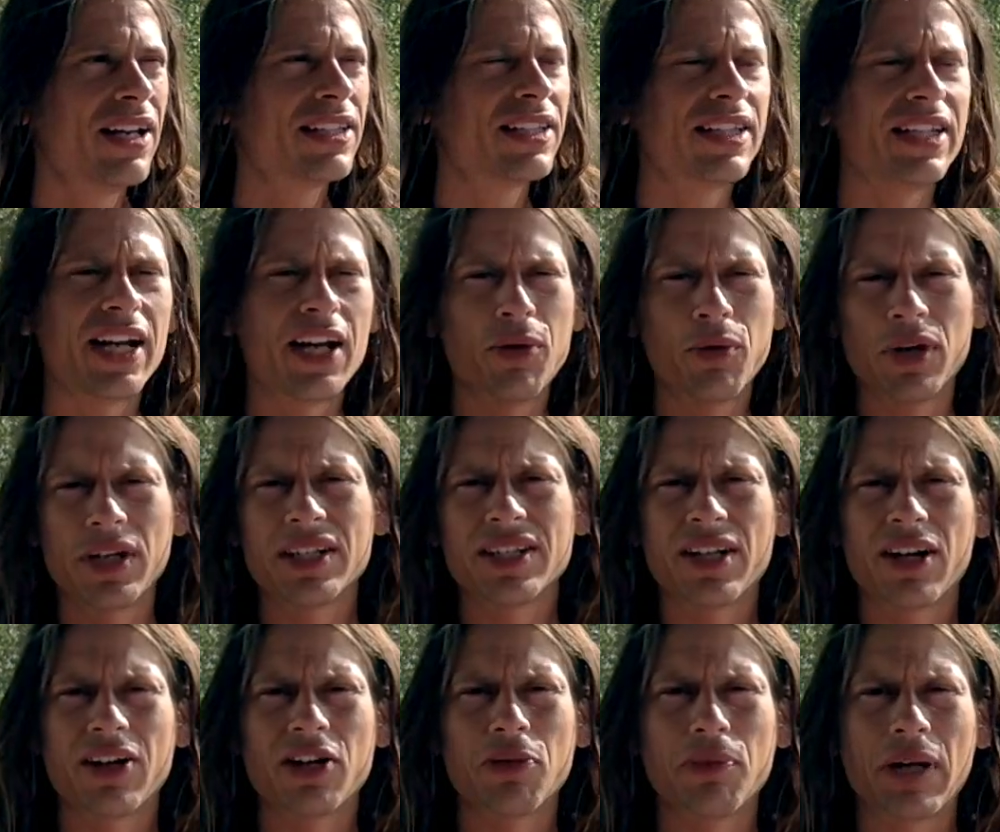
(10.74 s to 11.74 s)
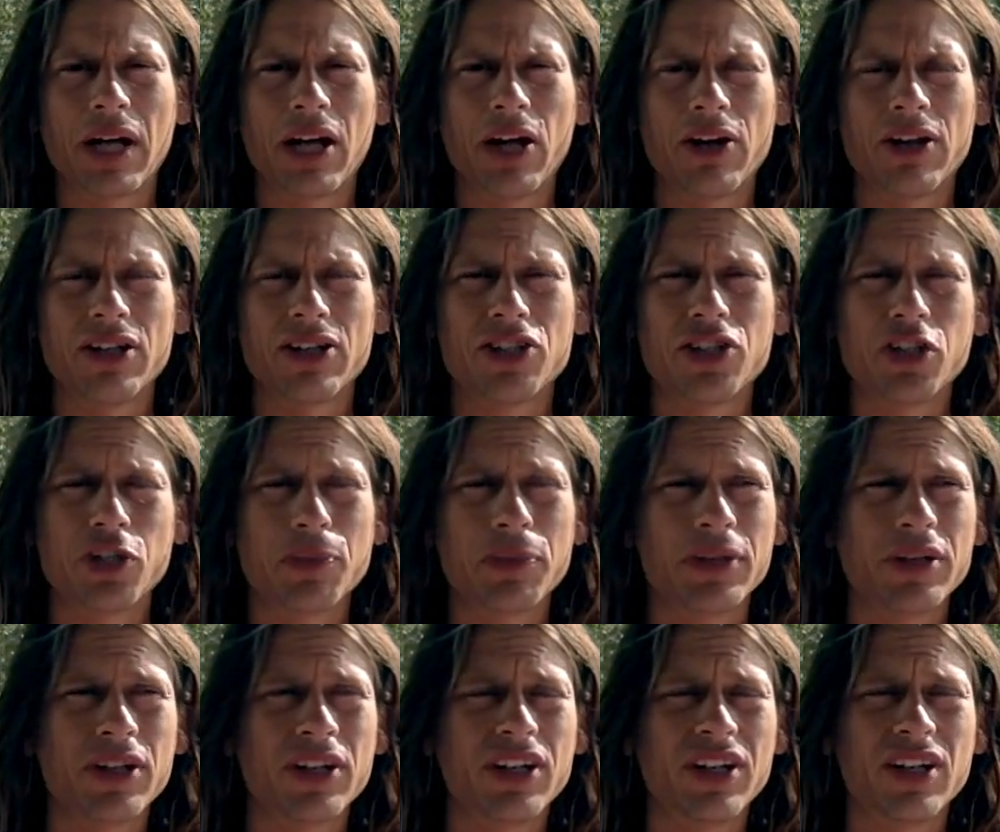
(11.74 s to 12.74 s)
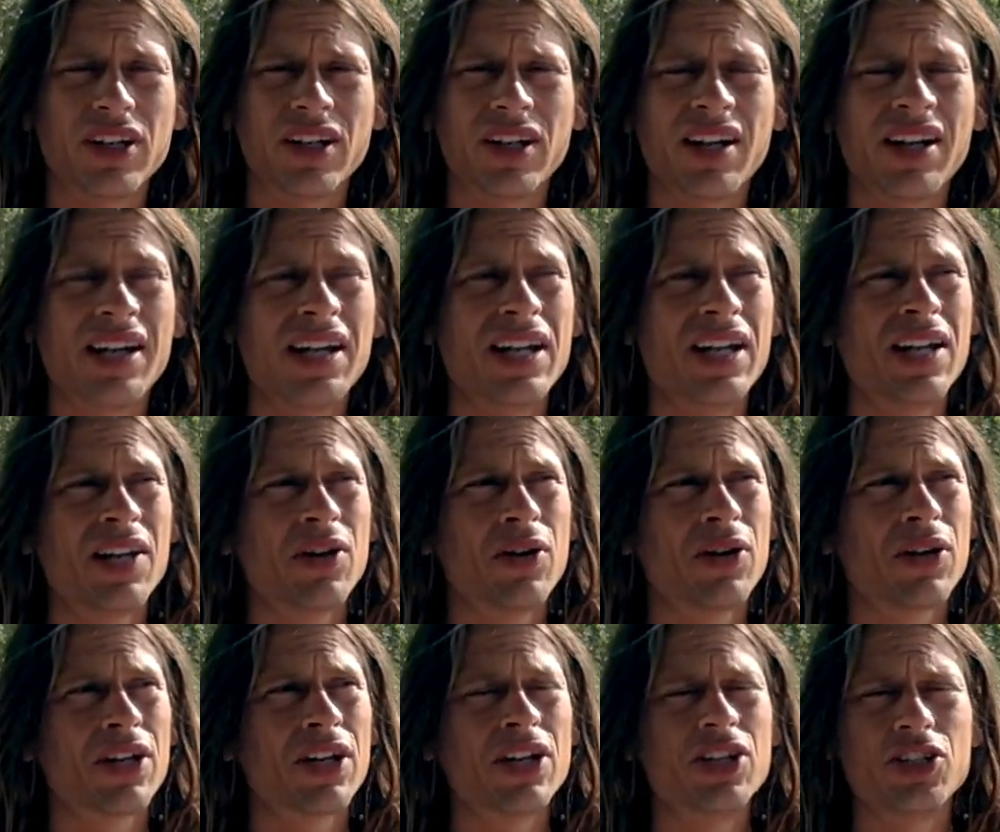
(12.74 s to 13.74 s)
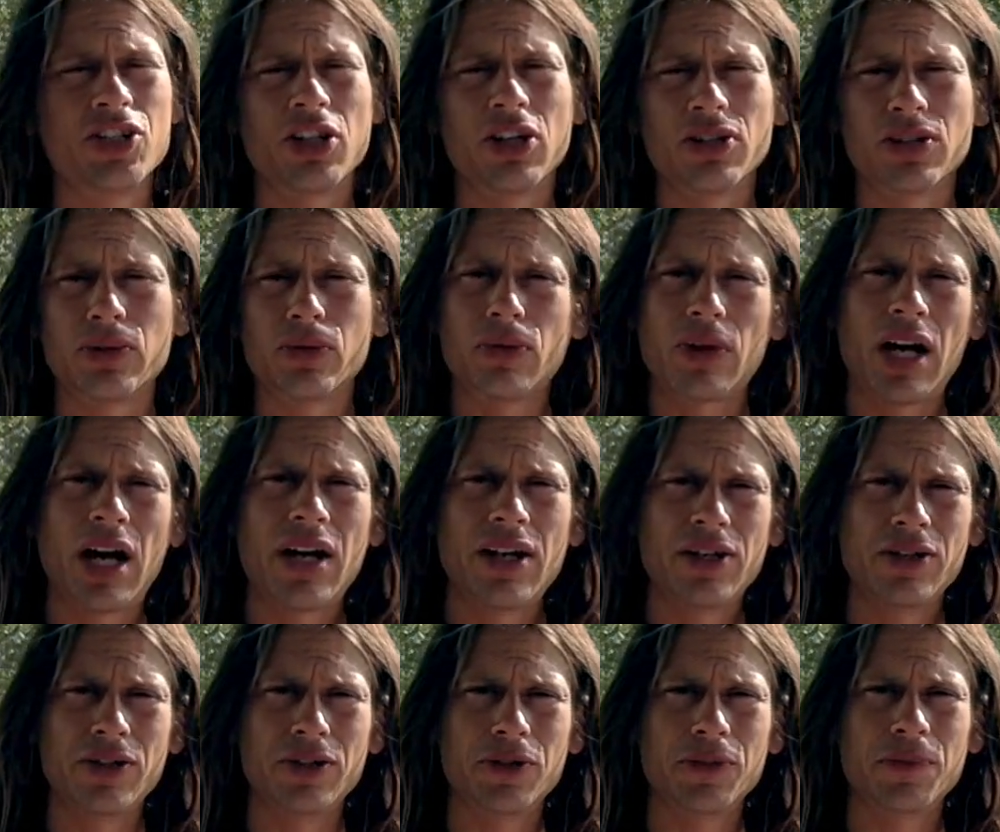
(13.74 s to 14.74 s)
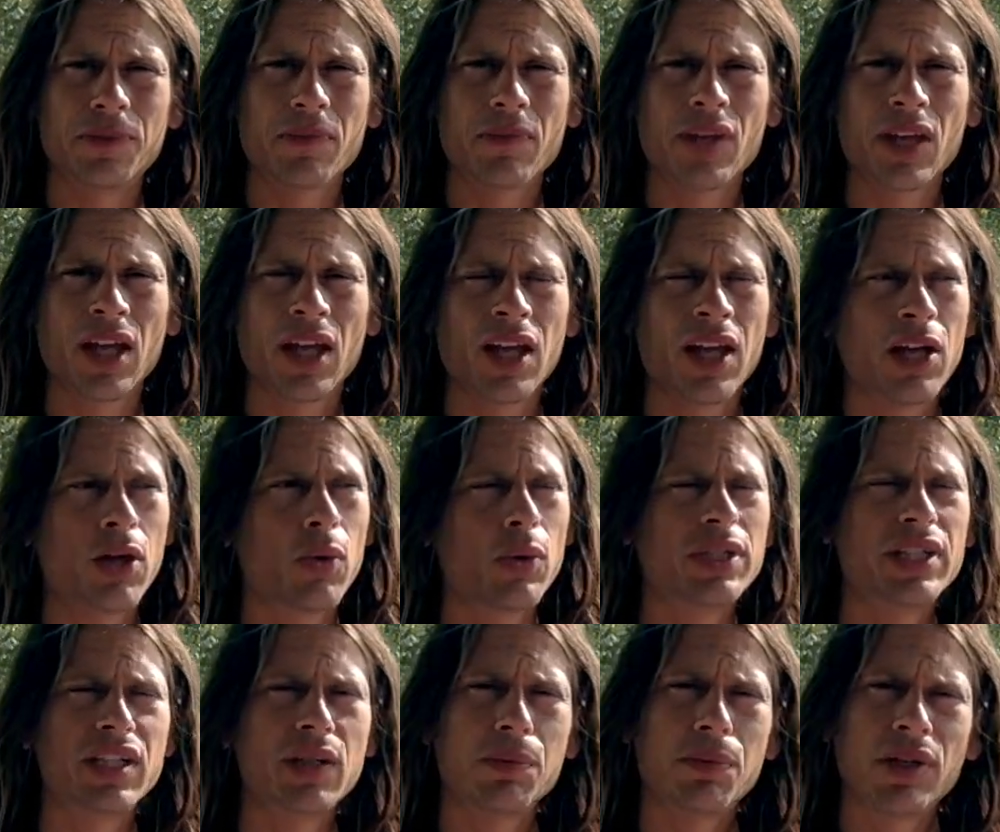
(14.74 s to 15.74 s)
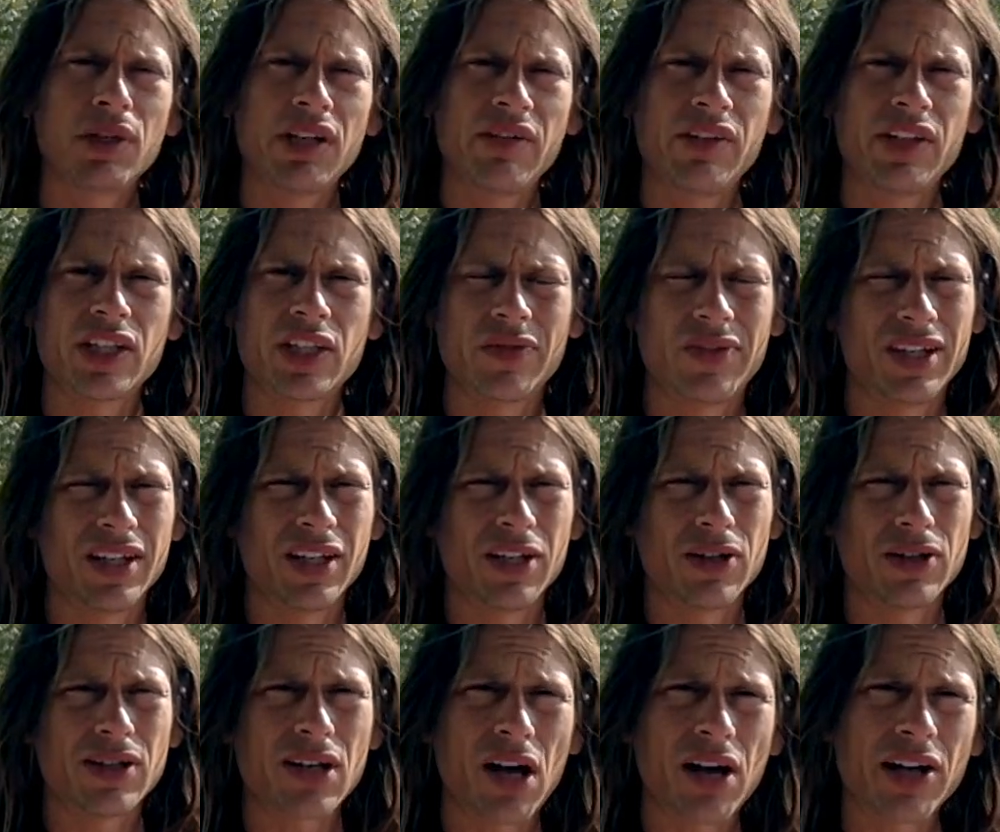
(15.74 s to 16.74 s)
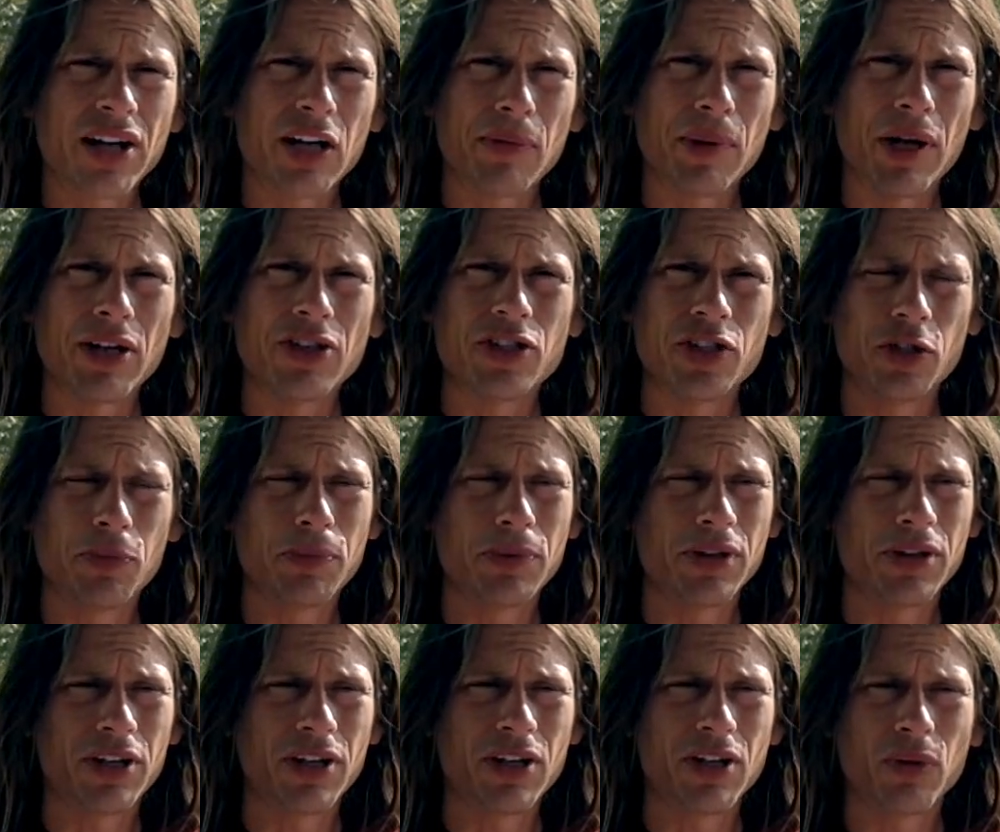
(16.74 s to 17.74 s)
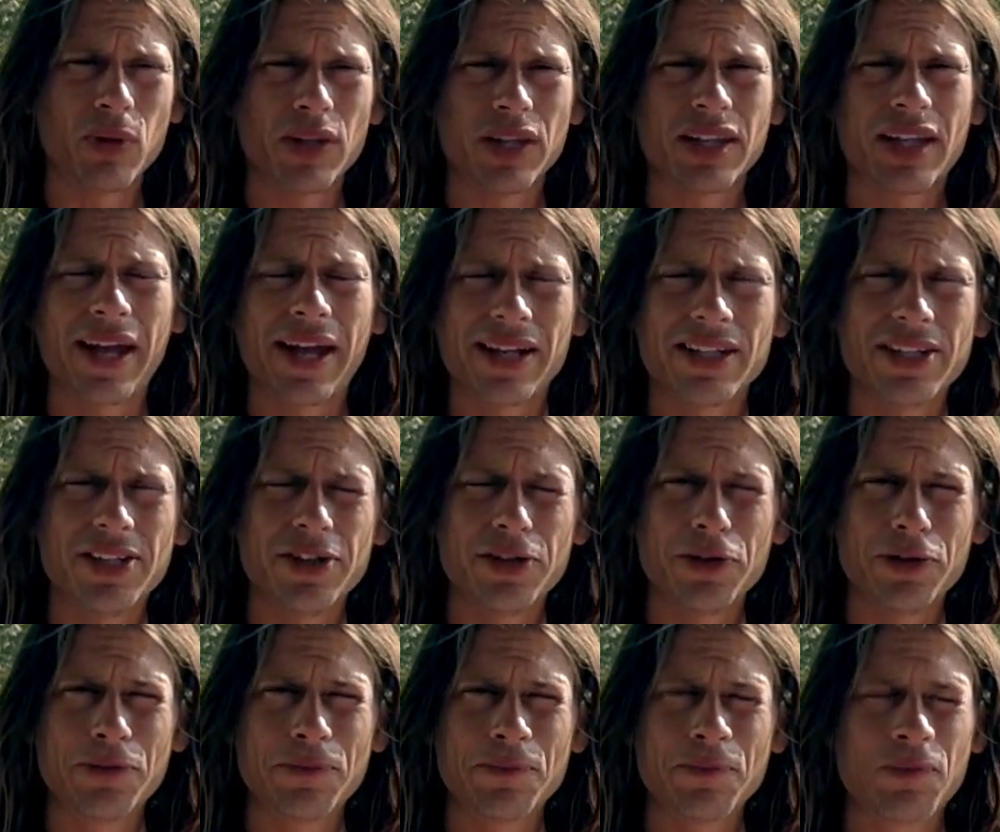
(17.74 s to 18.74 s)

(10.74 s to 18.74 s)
Today, I want to talk about Jupiter conjunct Rahu. We did a previous video talking about Jupiter with Ketu.